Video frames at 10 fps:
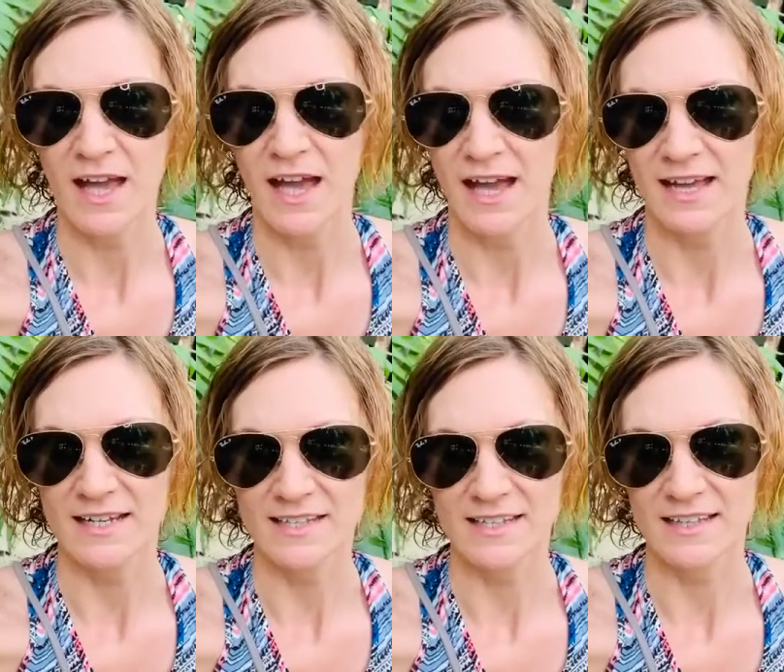
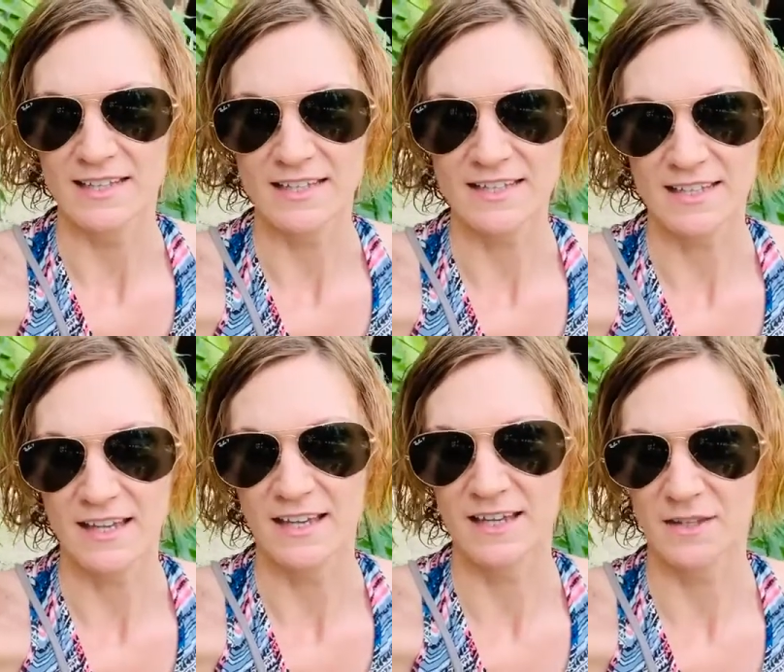And this is
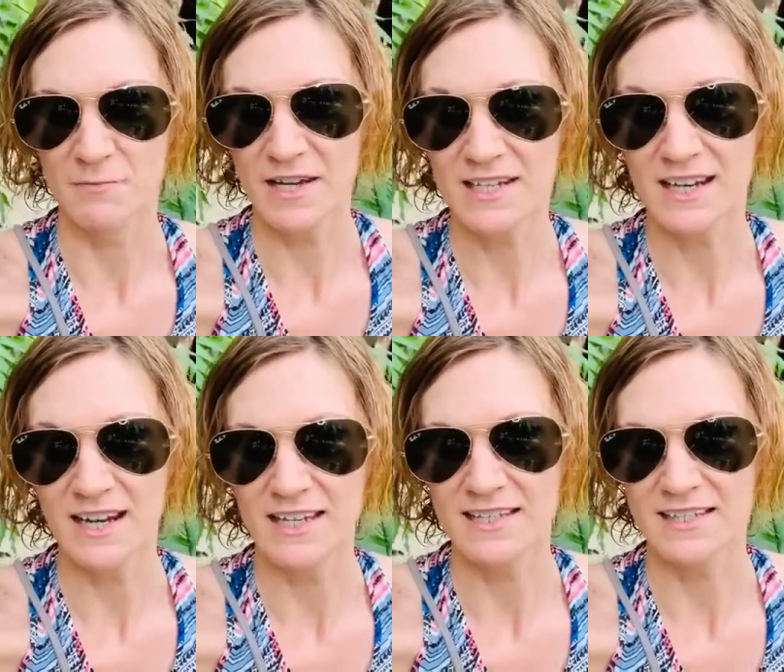uh, the Mayan
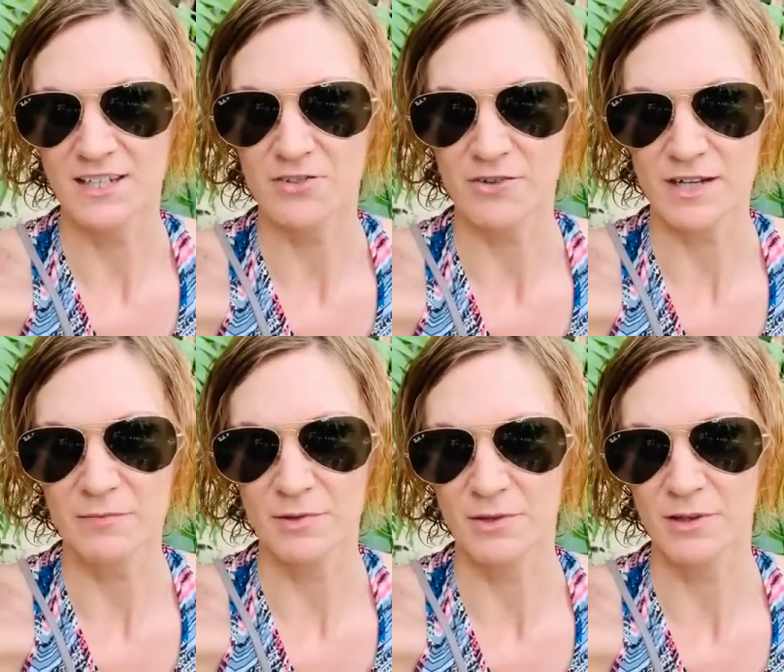clay is an
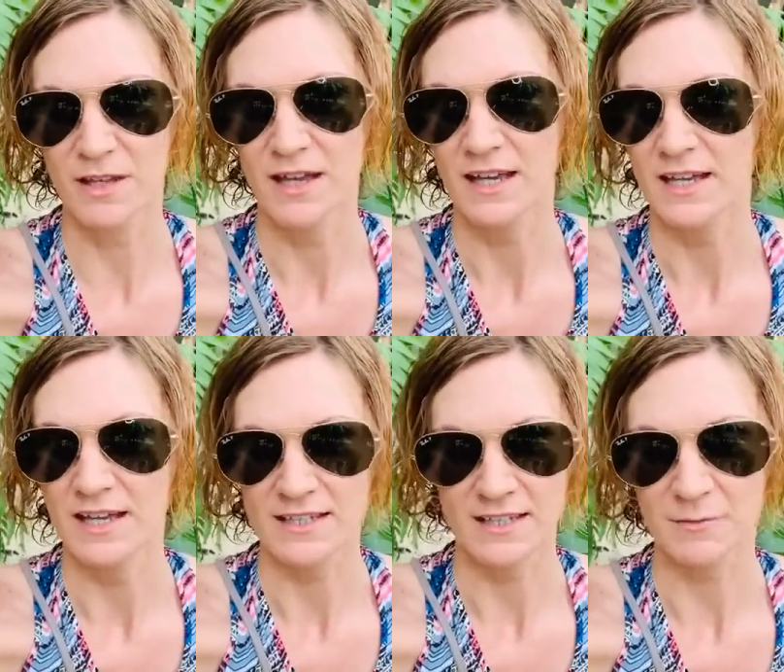incredible
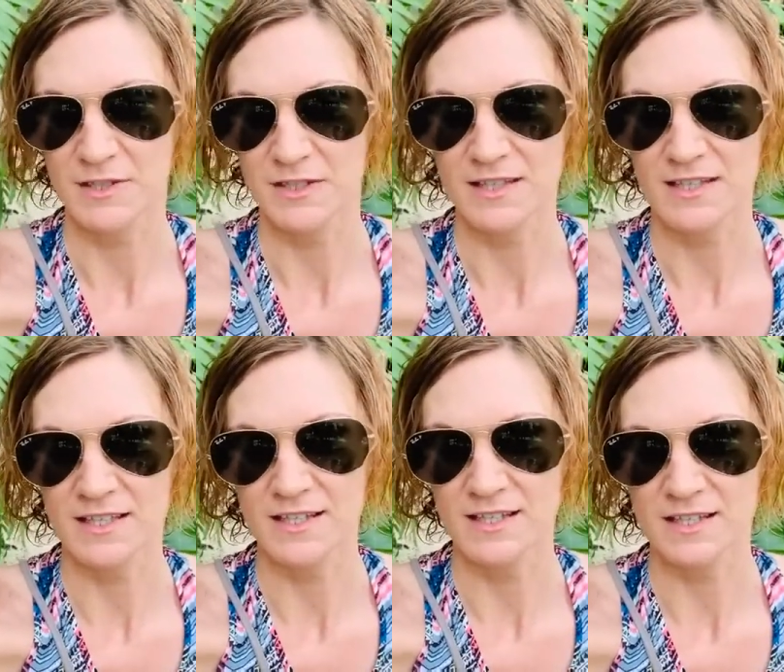uh, substance
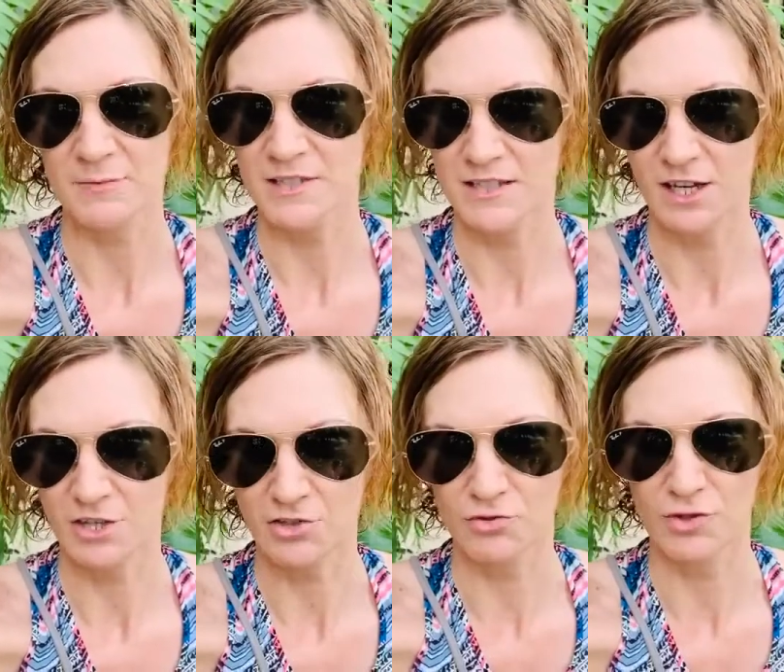that is
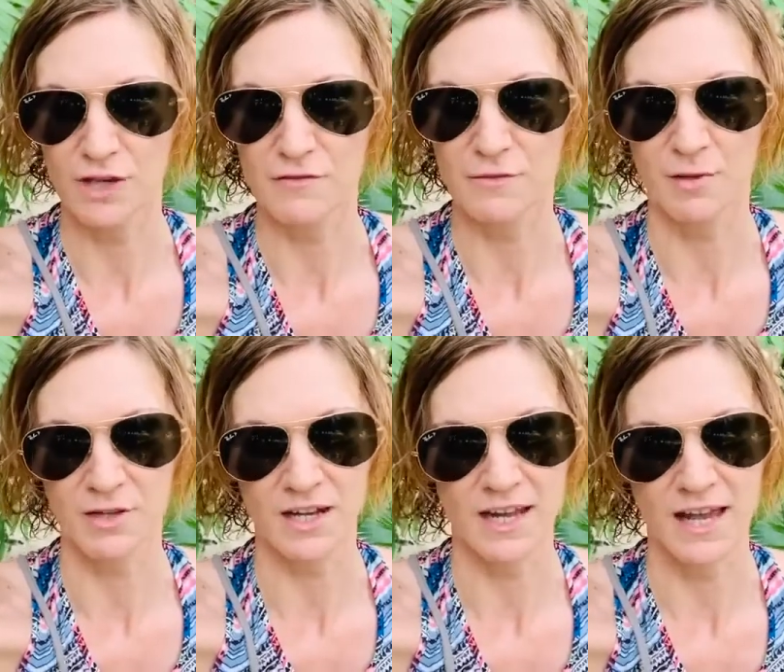massaged all over the
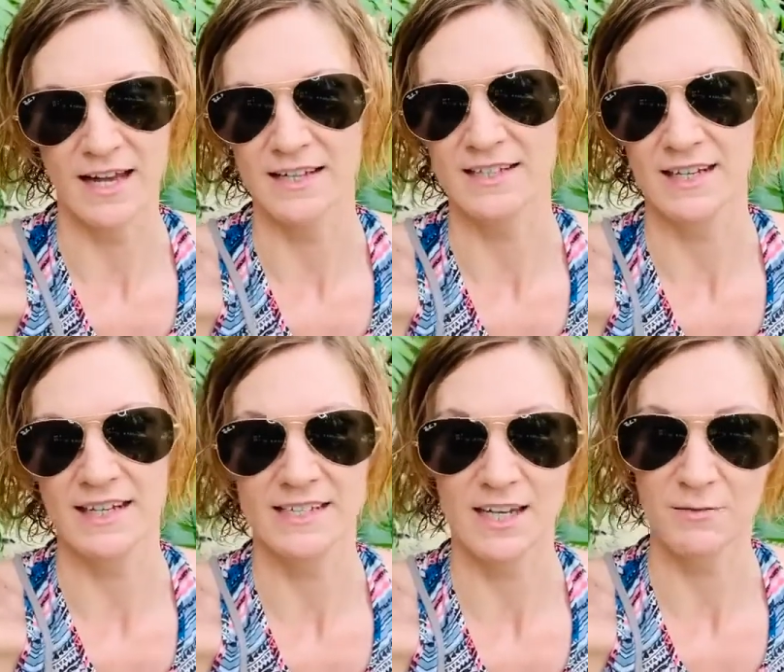body, and
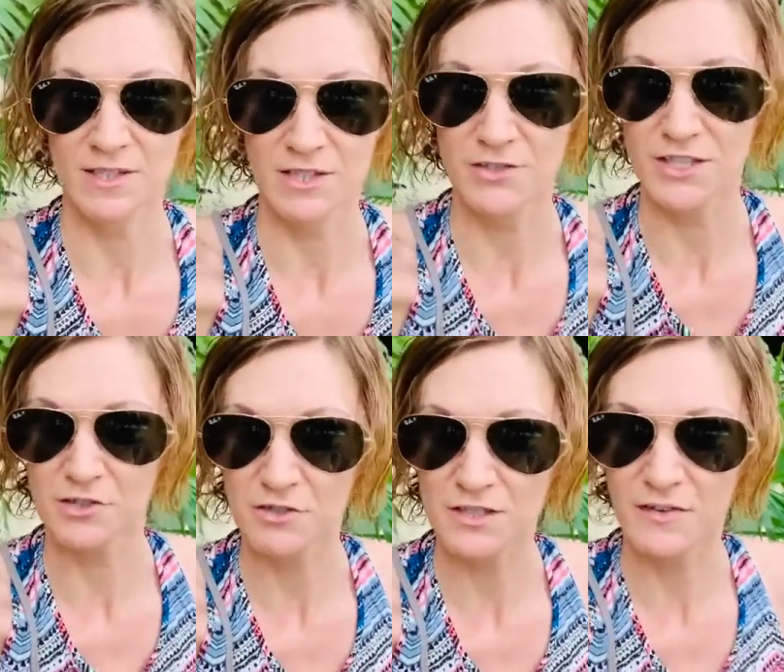it helps to
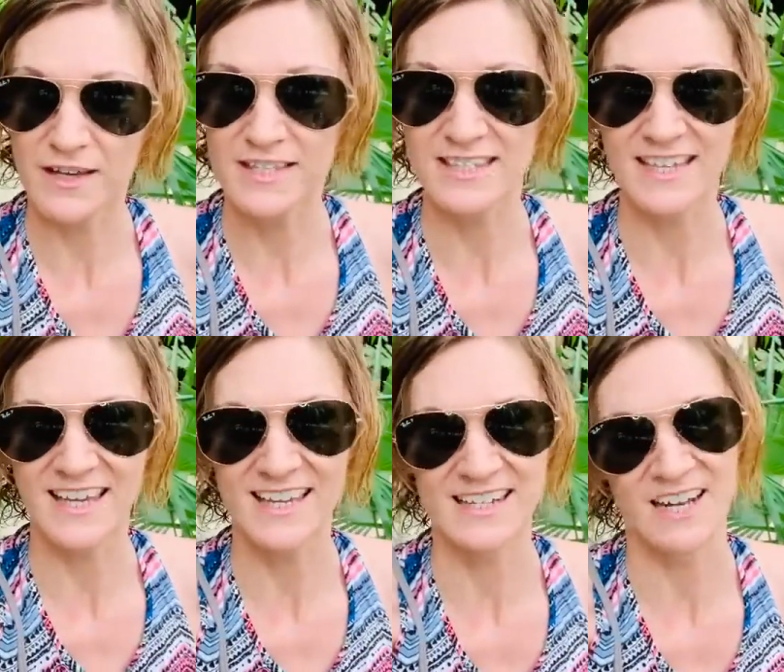detoxify the
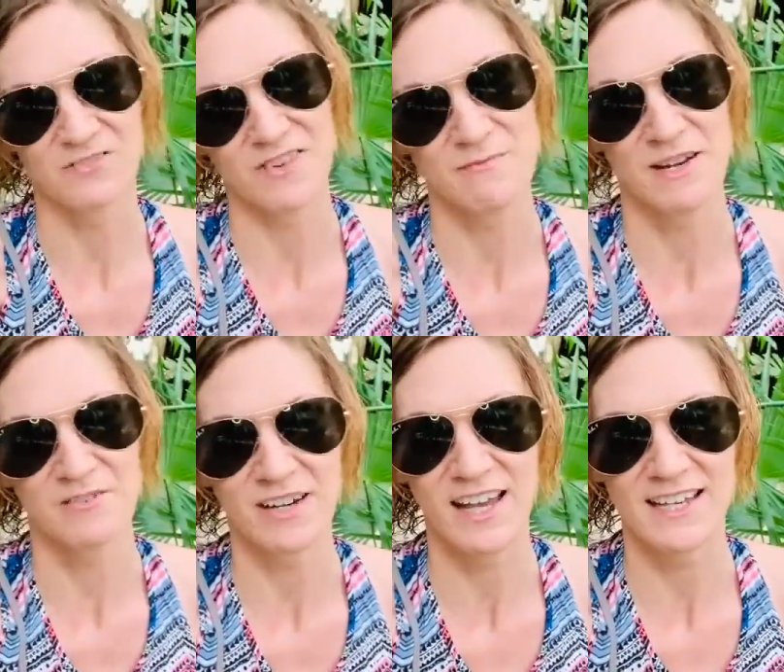skin and
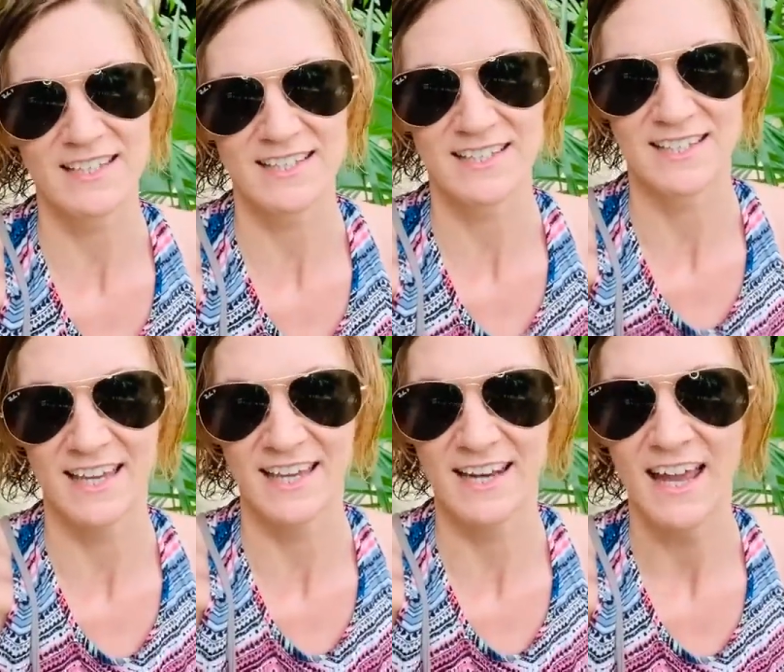remineralize the
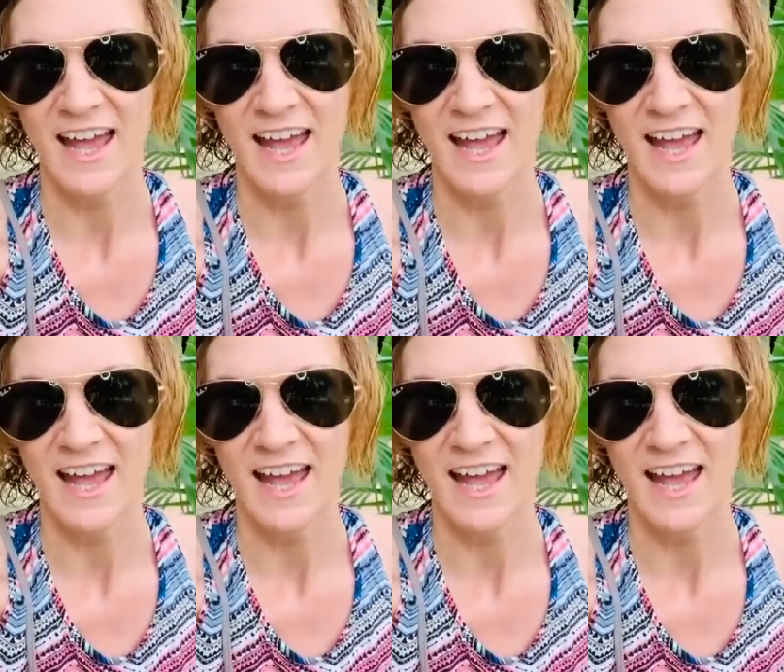skin